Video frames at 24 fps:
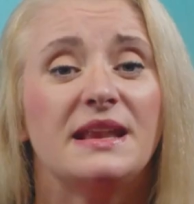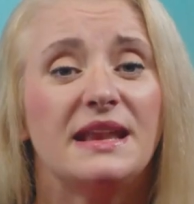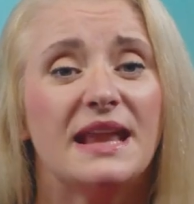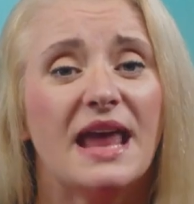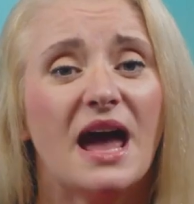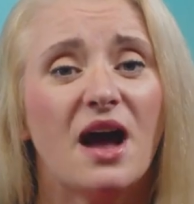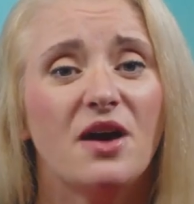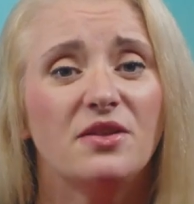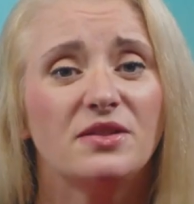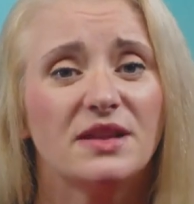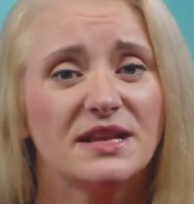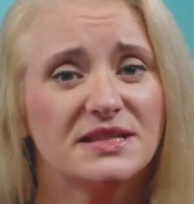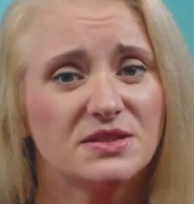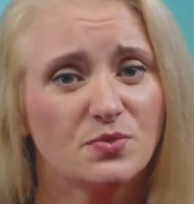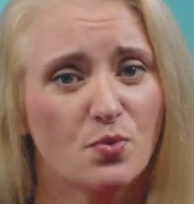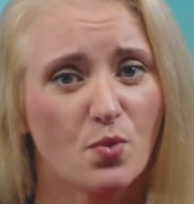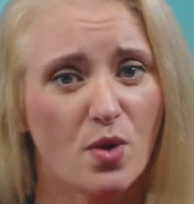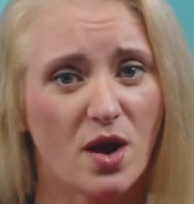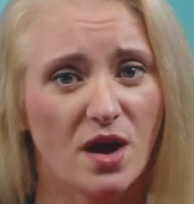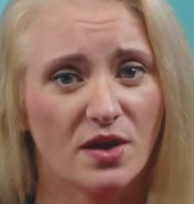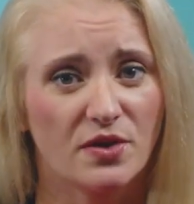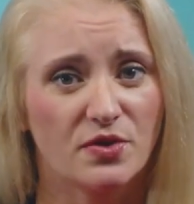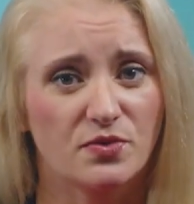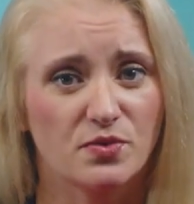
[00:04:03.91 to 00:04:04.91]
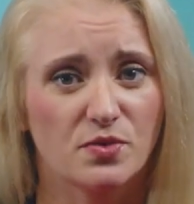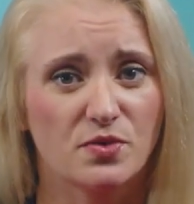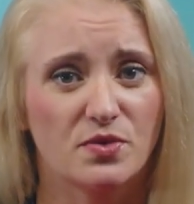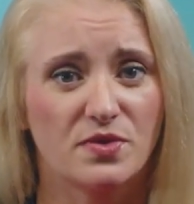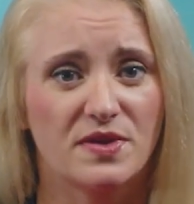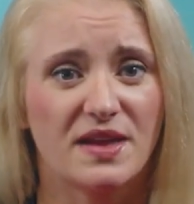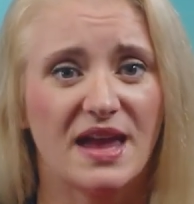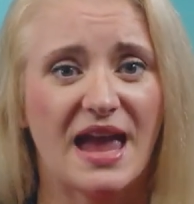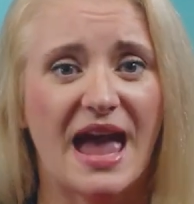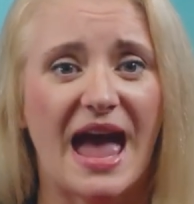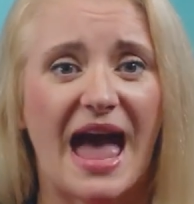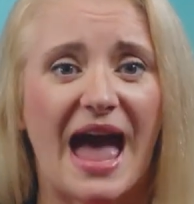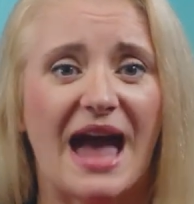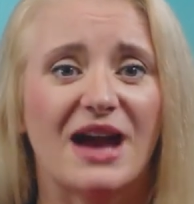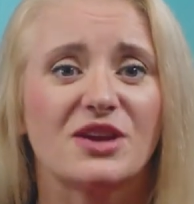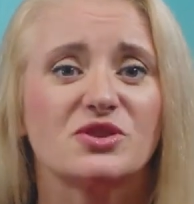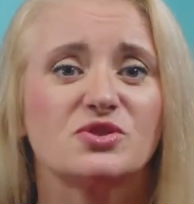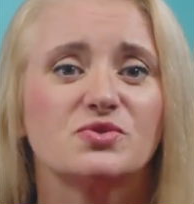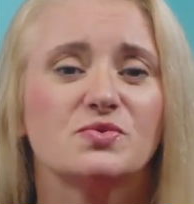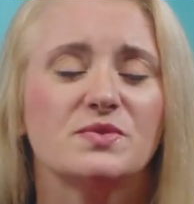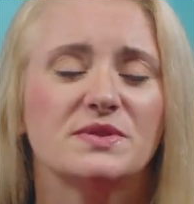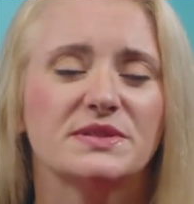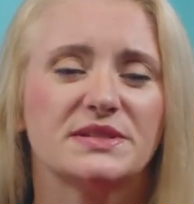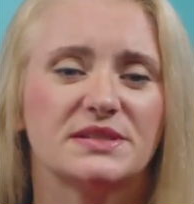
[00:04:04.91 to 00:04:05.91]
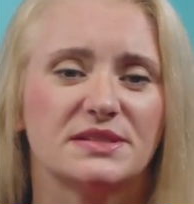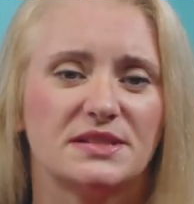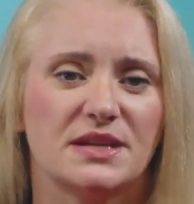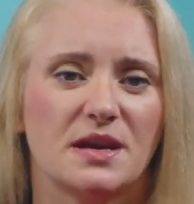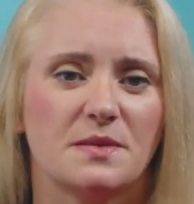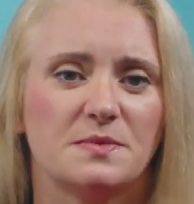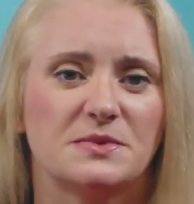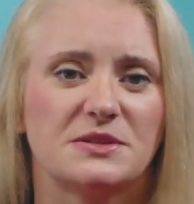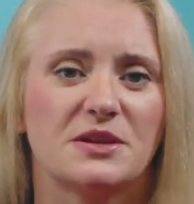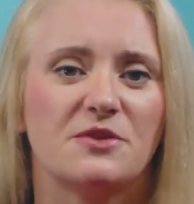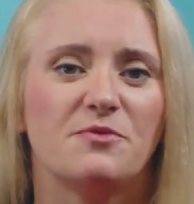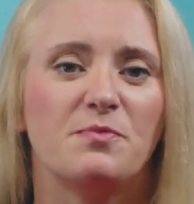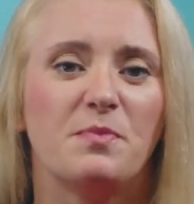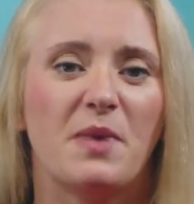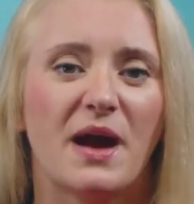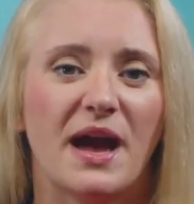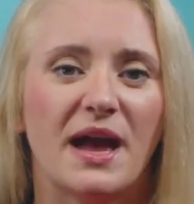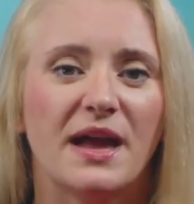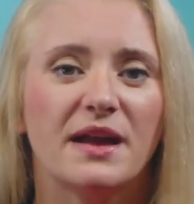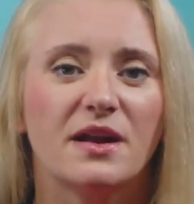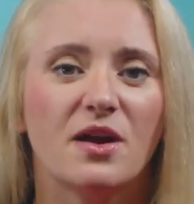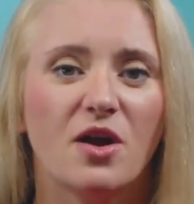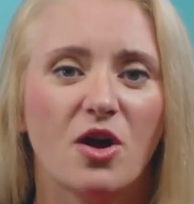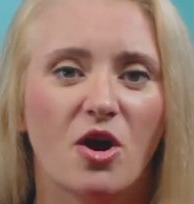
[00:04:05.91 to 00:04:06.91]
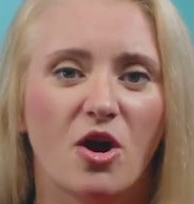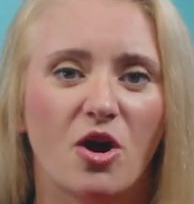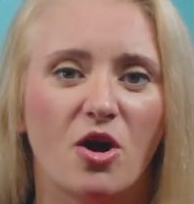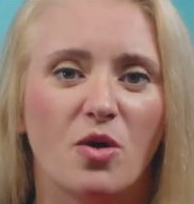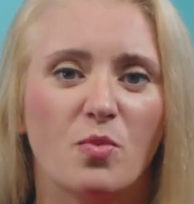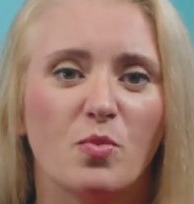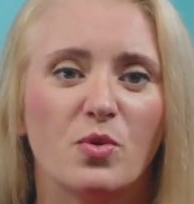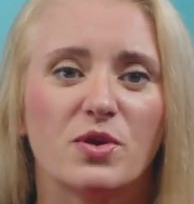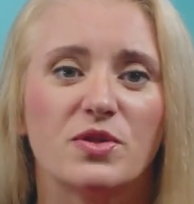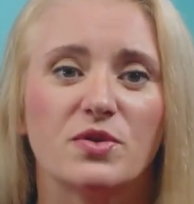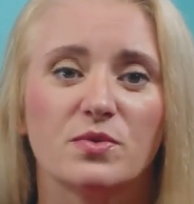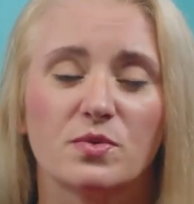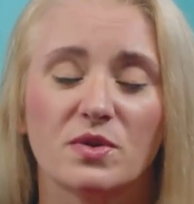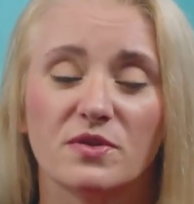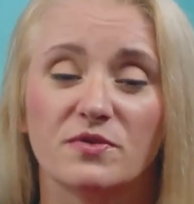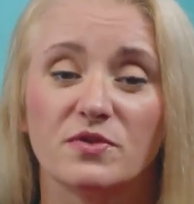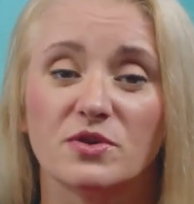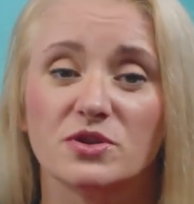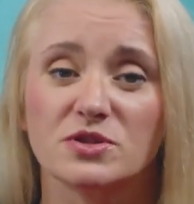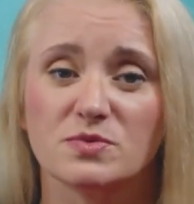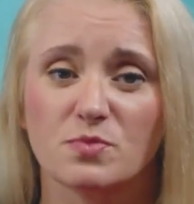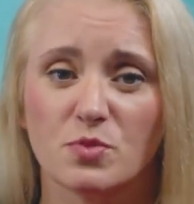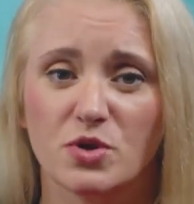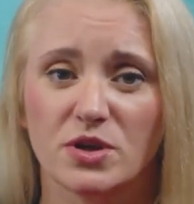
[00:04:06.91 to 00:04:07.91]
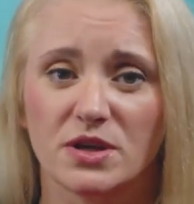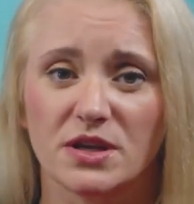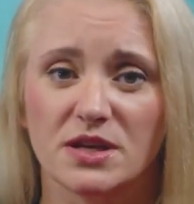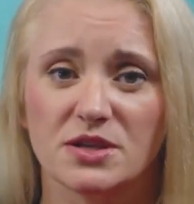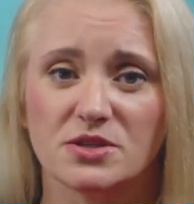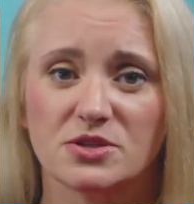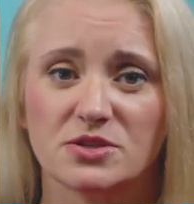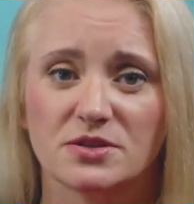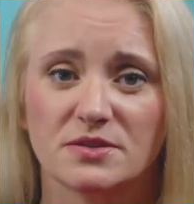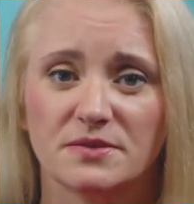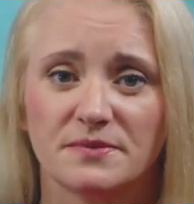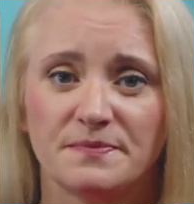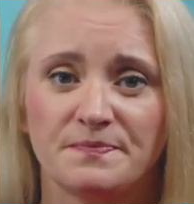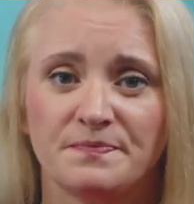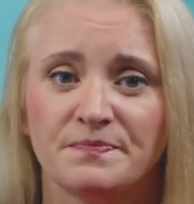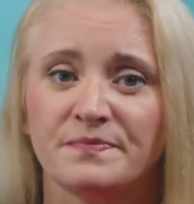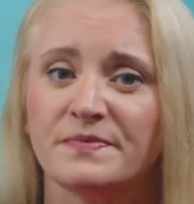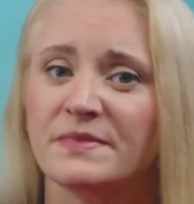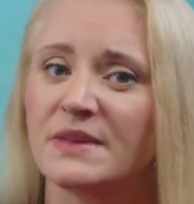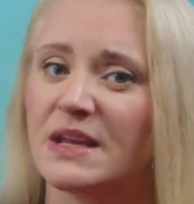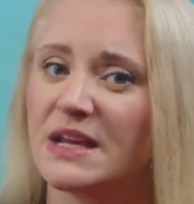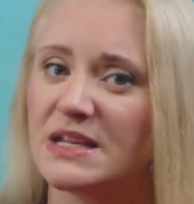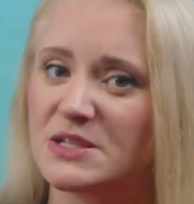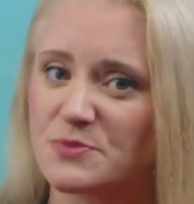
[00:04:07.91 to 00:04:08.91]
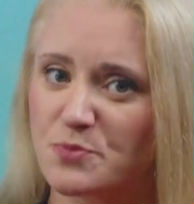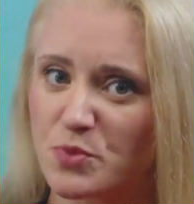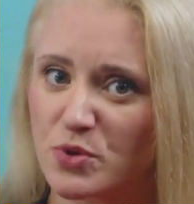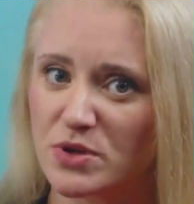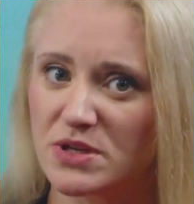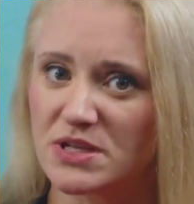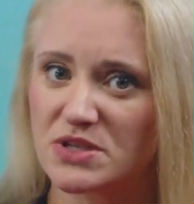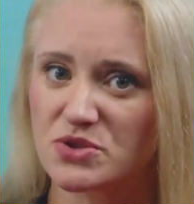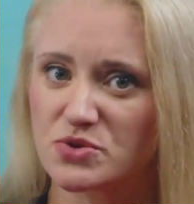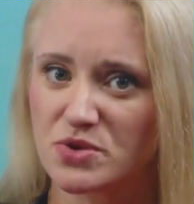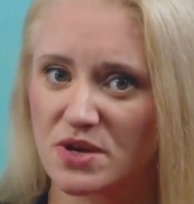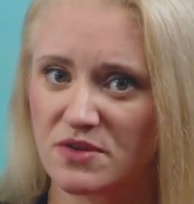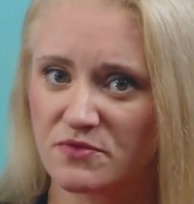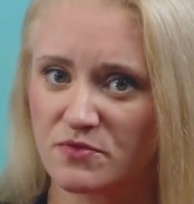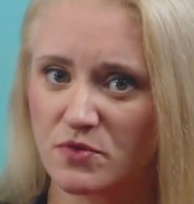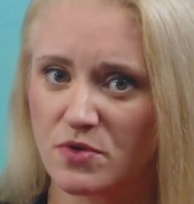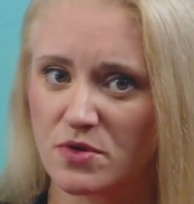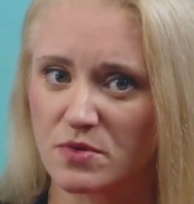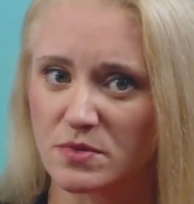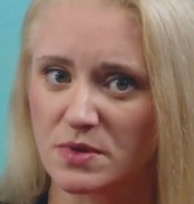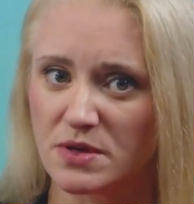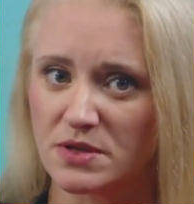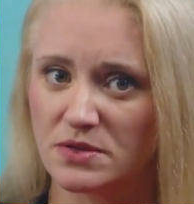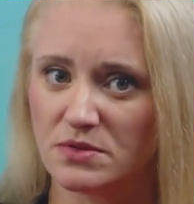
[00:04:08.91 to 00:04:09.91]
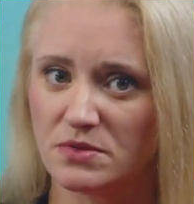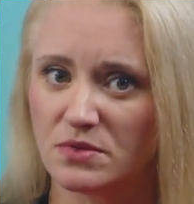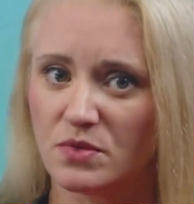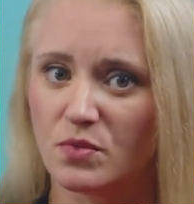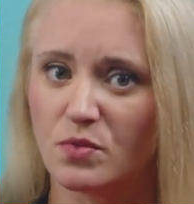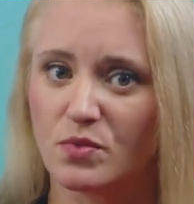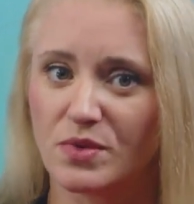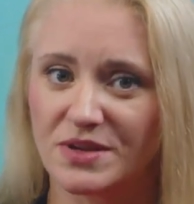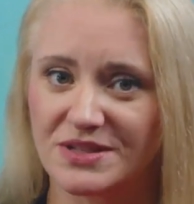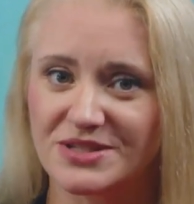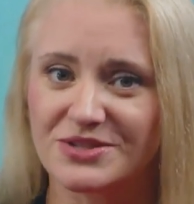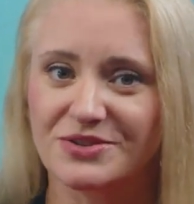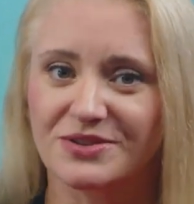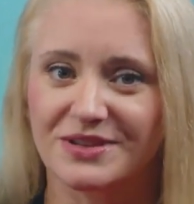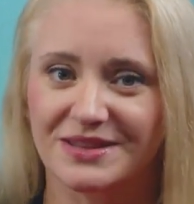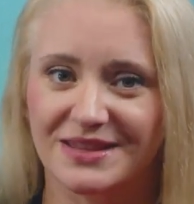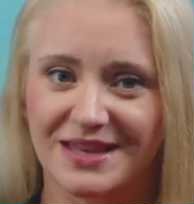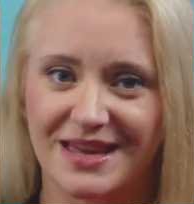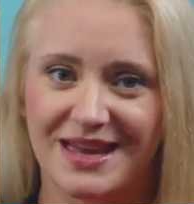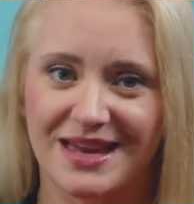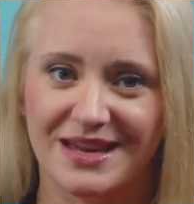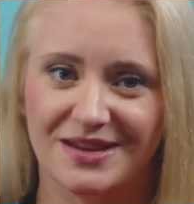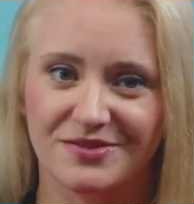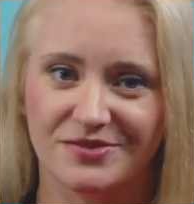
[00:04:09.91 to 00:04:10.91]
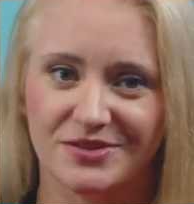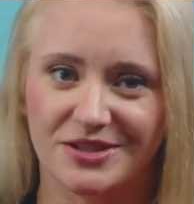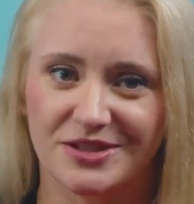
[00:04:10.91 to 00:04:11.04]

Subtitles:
Now let's walk through the actual steps of buying a home with a reverse mortgage. It's pretty straightforward once you get the hang of